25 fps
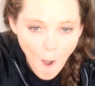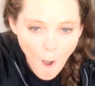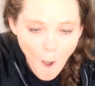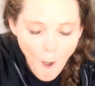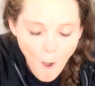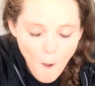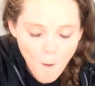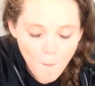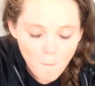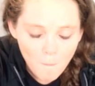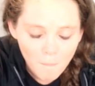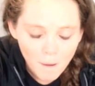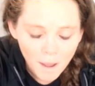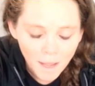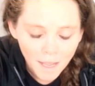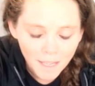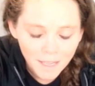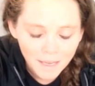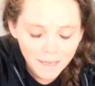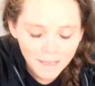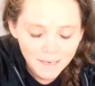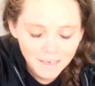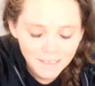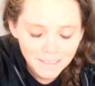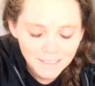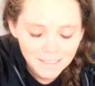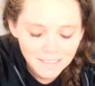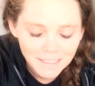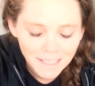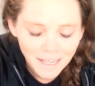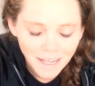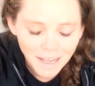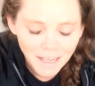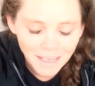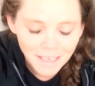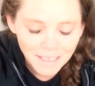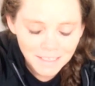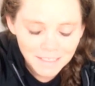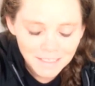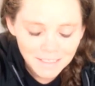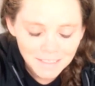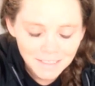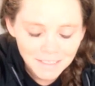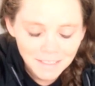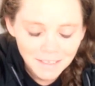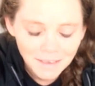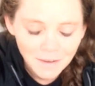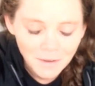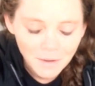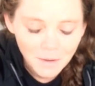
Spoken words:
Oh my goodness, guys.